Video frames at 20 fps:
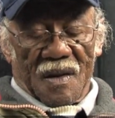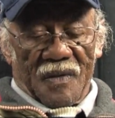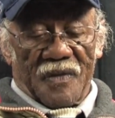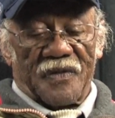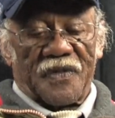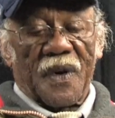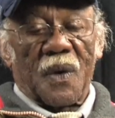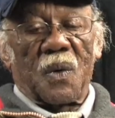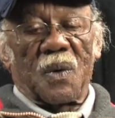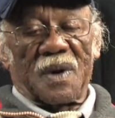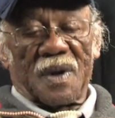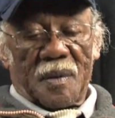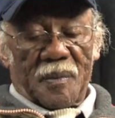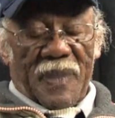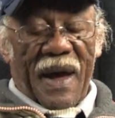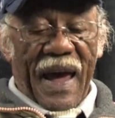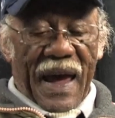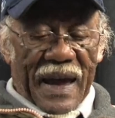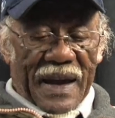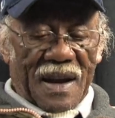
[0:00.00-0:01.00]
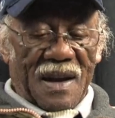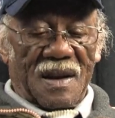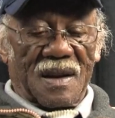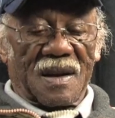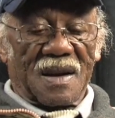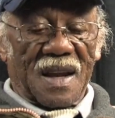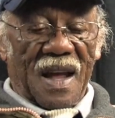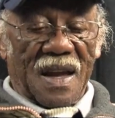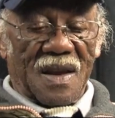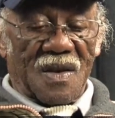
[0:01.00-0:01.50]
fold it back. It
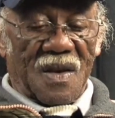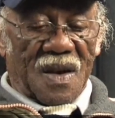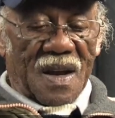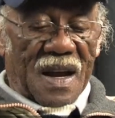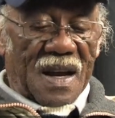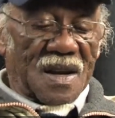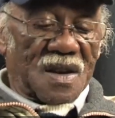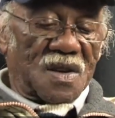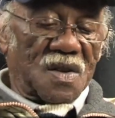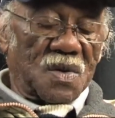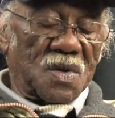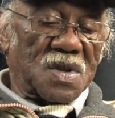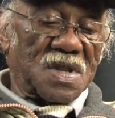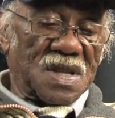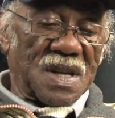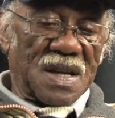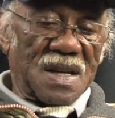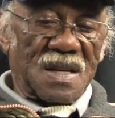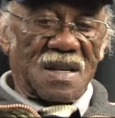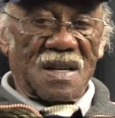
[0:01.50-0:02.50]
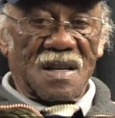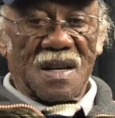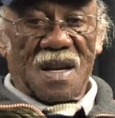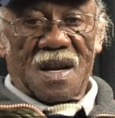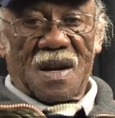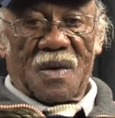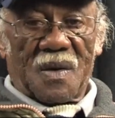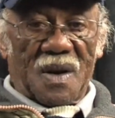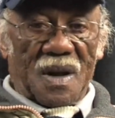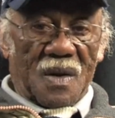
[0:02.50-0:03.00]
looked like you got two sheets, and you
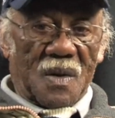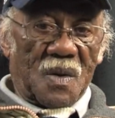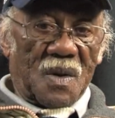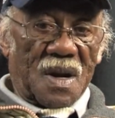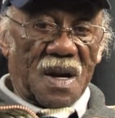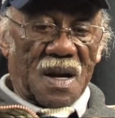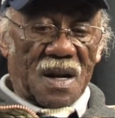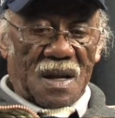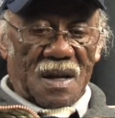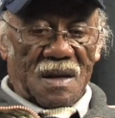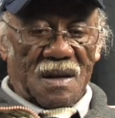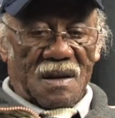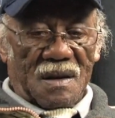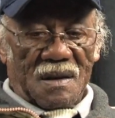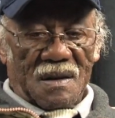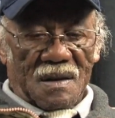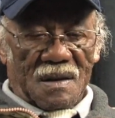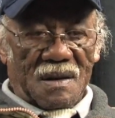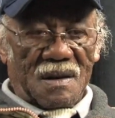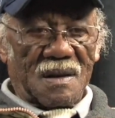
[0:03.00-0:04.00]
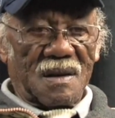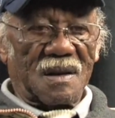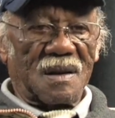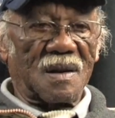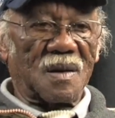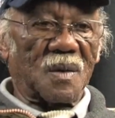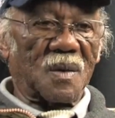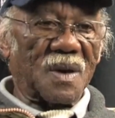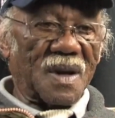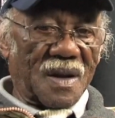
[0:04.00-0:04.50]
get ready to go in and You
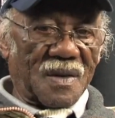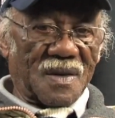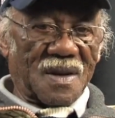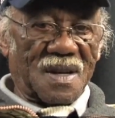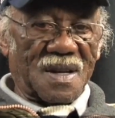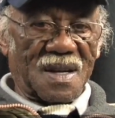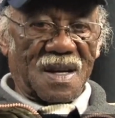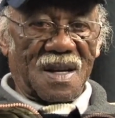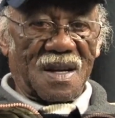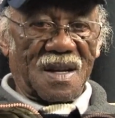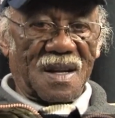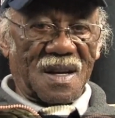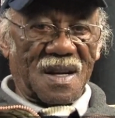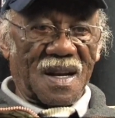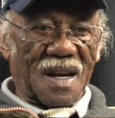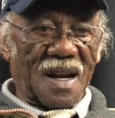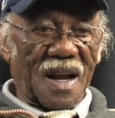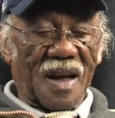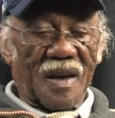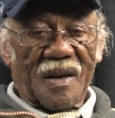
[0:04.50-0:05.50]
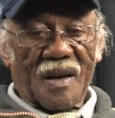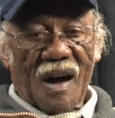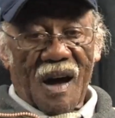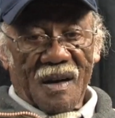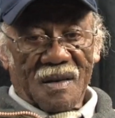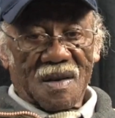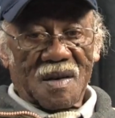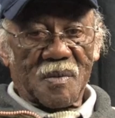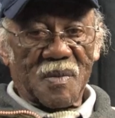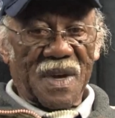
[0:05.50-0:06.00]
don't have a sheet, and then they
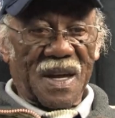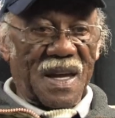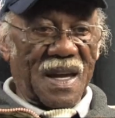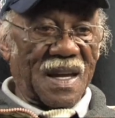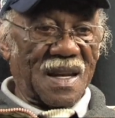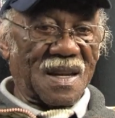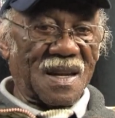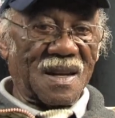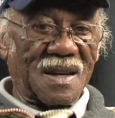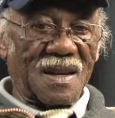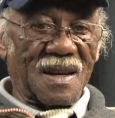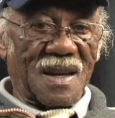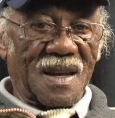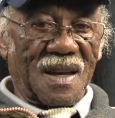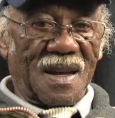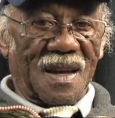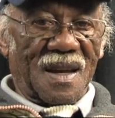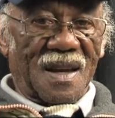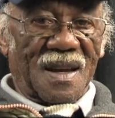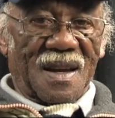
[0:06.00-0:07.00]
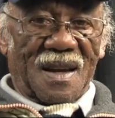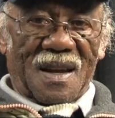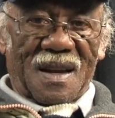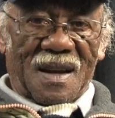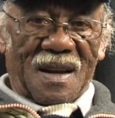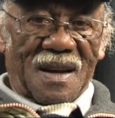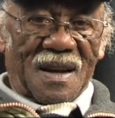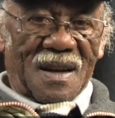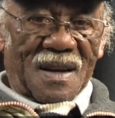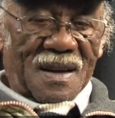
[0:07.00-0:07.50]
cock the bed, and
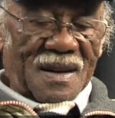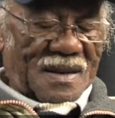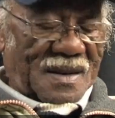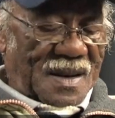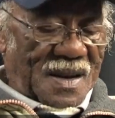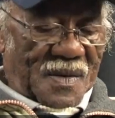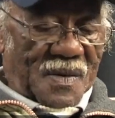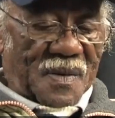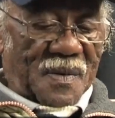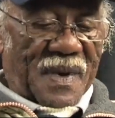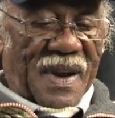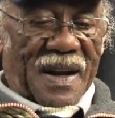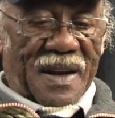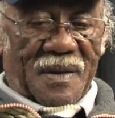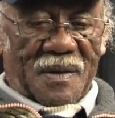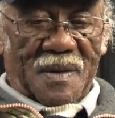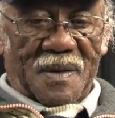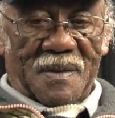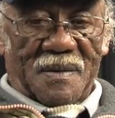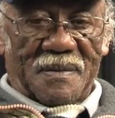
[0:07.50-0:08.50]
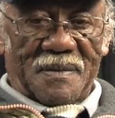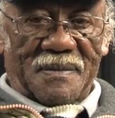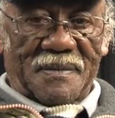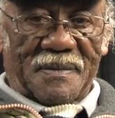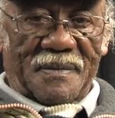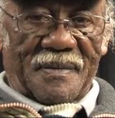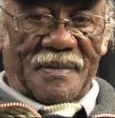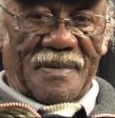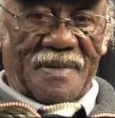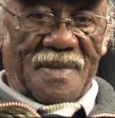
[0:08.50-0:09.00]
everybody,
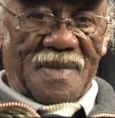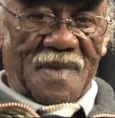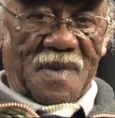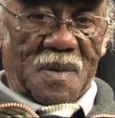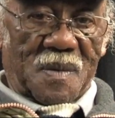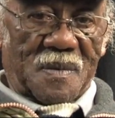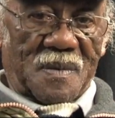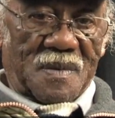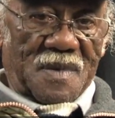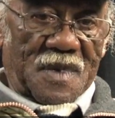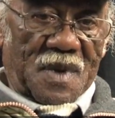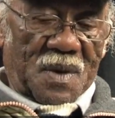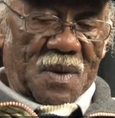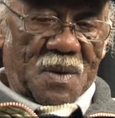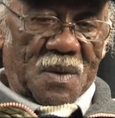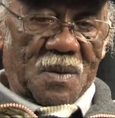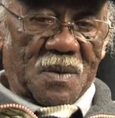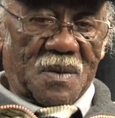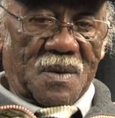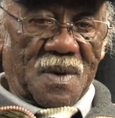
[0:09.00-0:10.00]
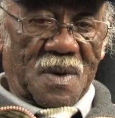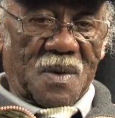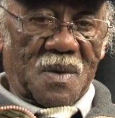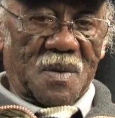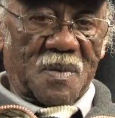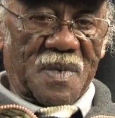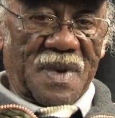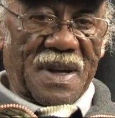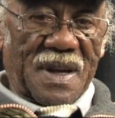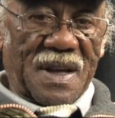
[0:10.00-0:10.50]
go to
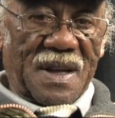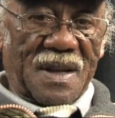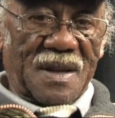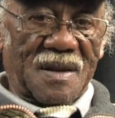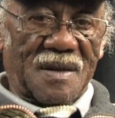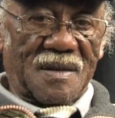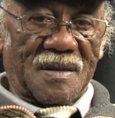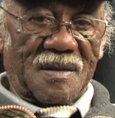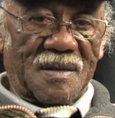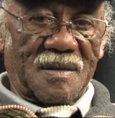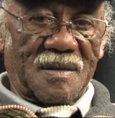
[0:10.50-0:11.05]
bed, and